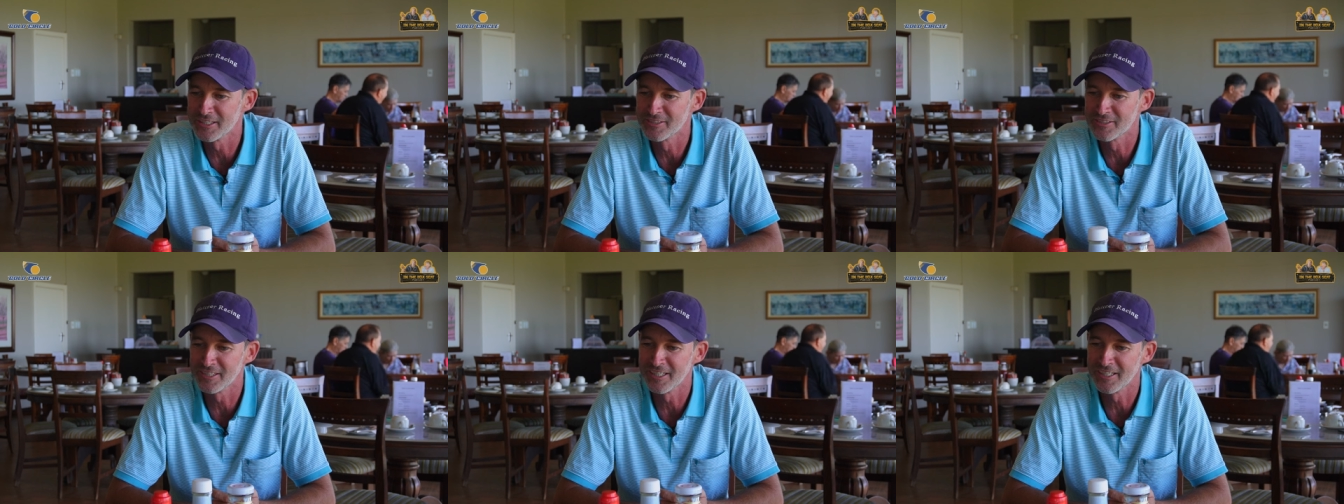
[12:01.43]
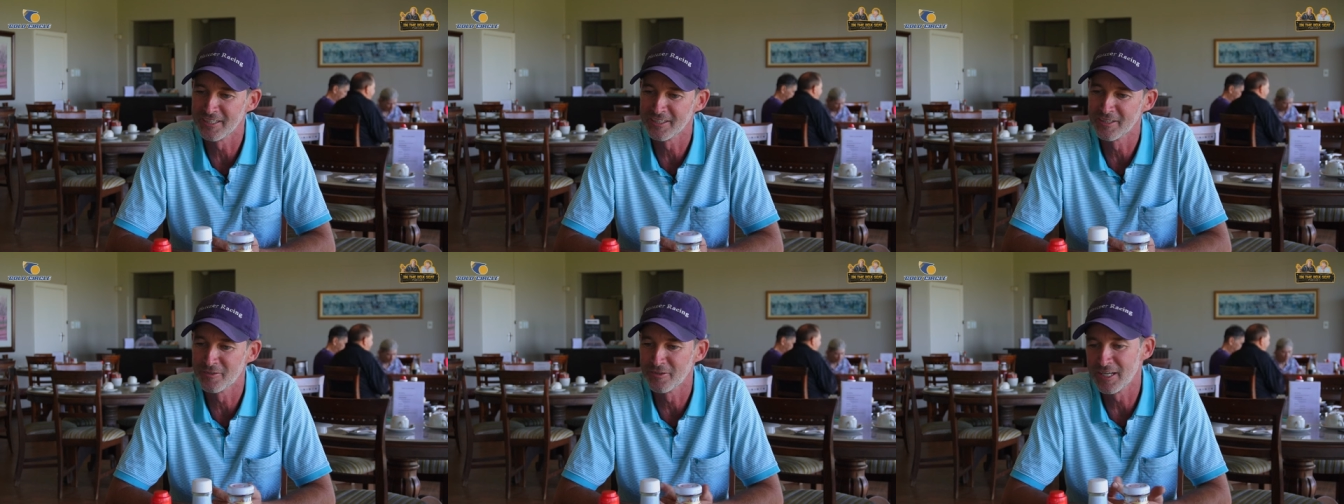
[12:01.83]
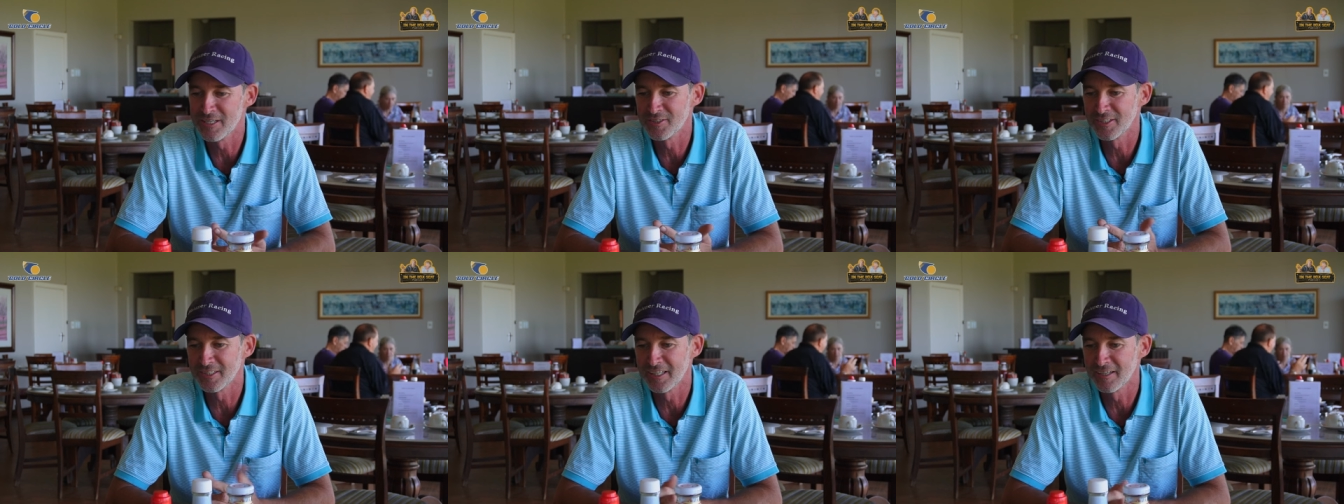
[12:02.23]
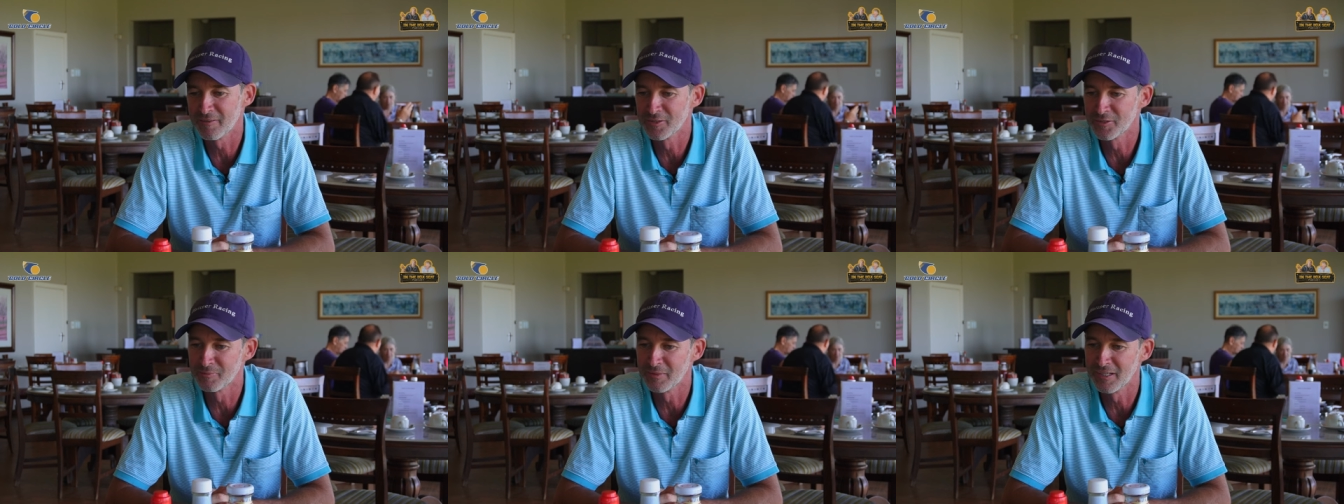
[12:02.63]
at uh, racing. That
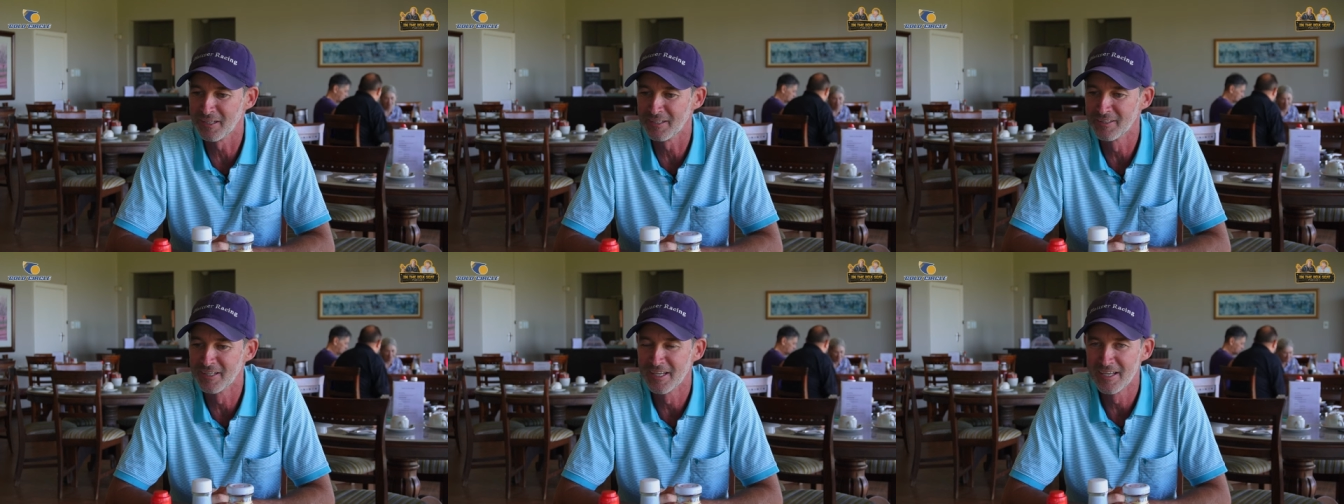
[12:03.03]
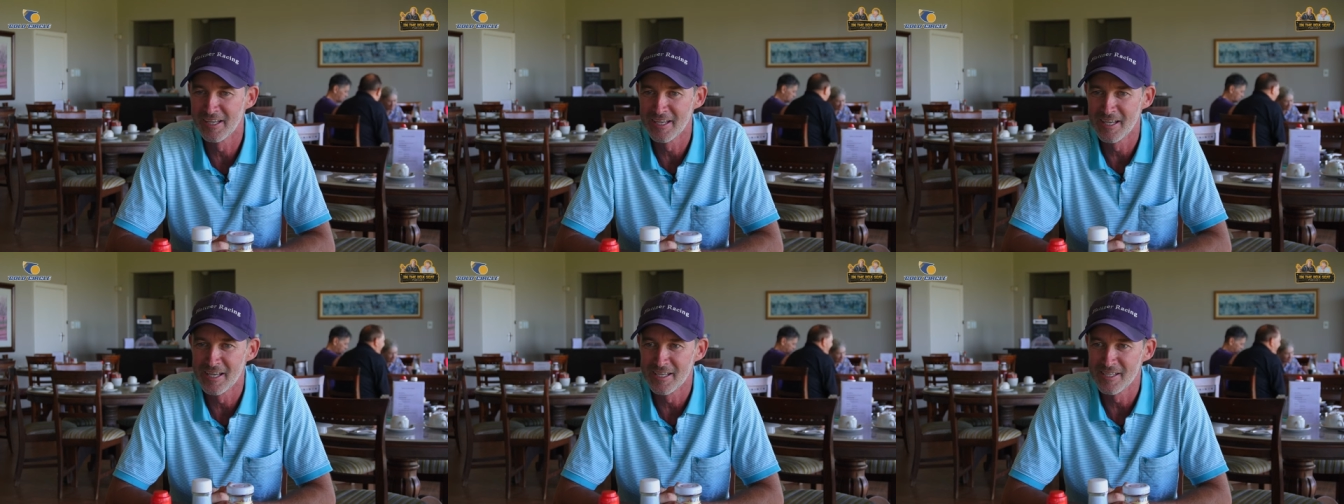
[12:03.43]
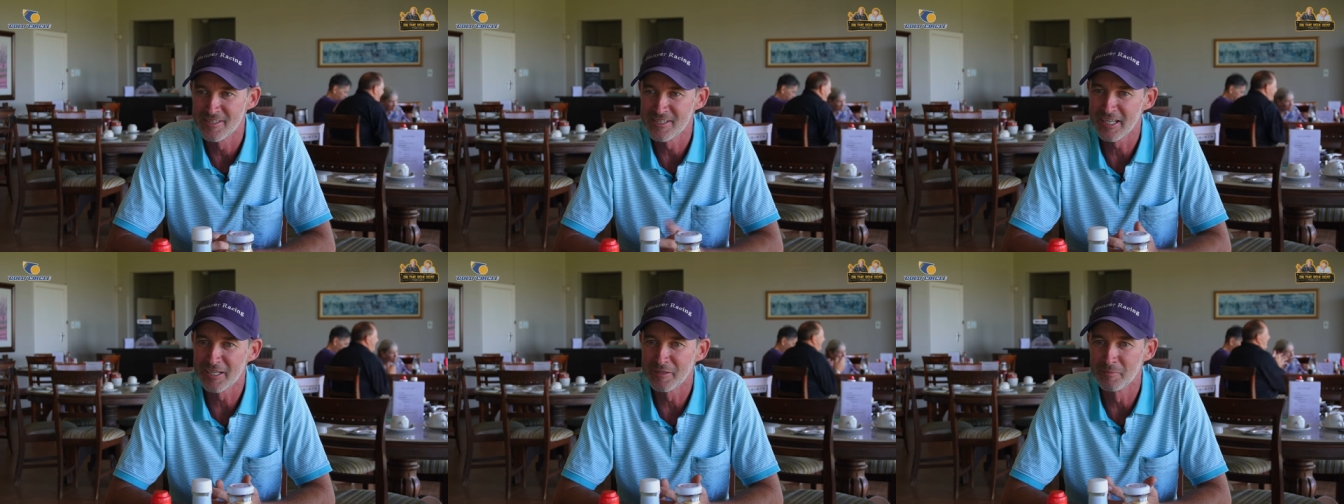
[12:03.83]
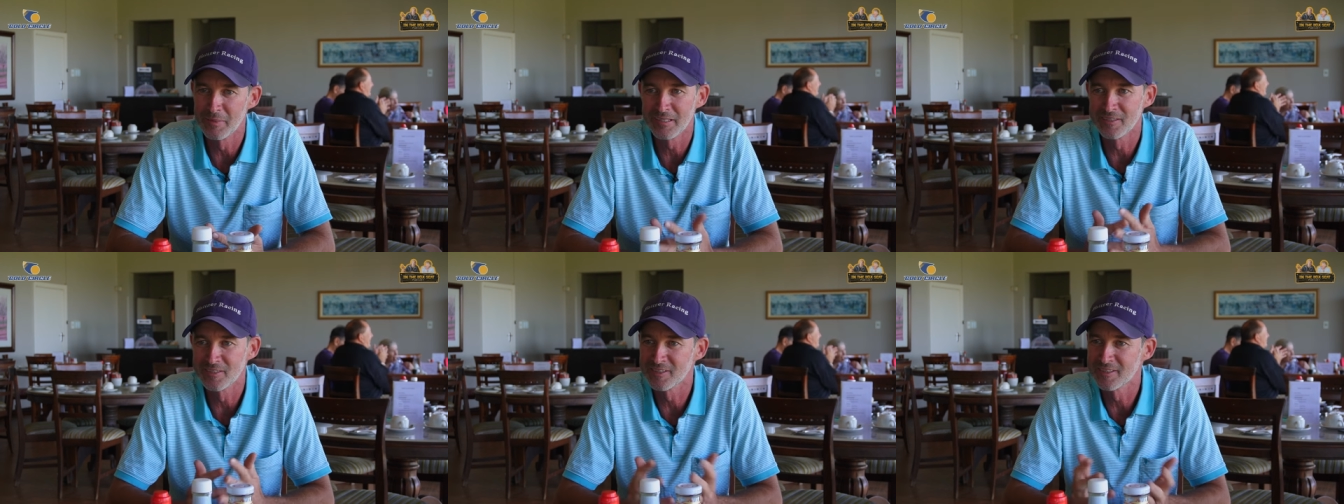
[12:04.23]
was my second
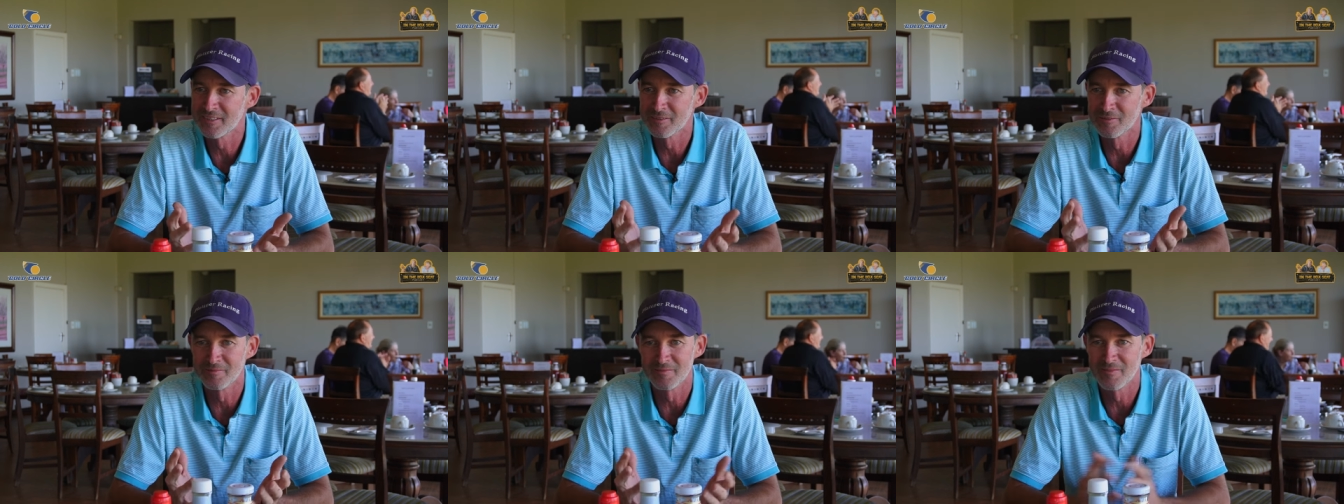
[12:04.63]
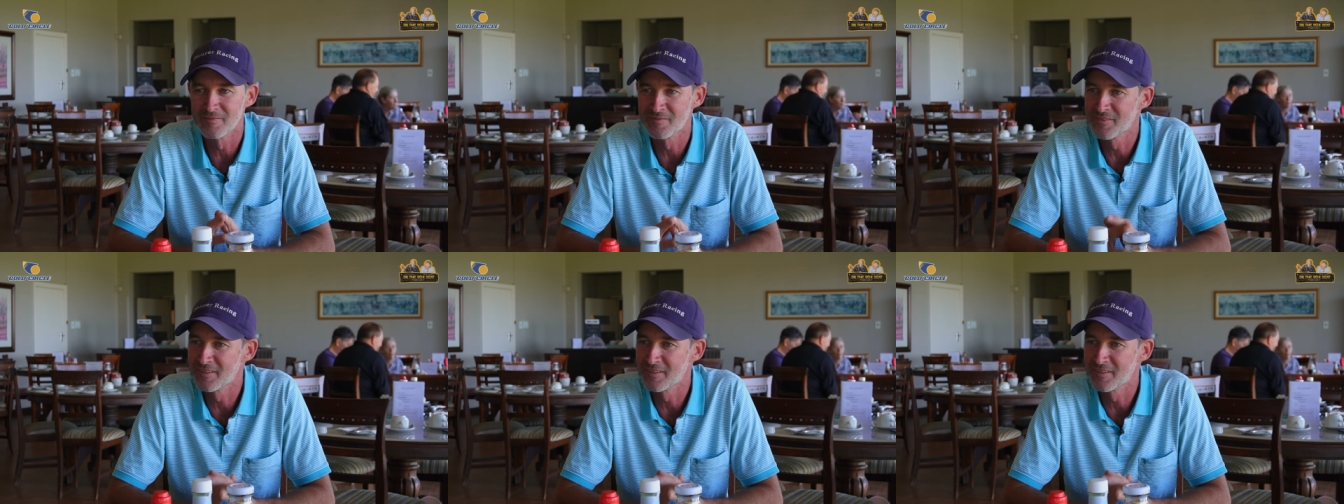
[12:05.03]
biggest yeah.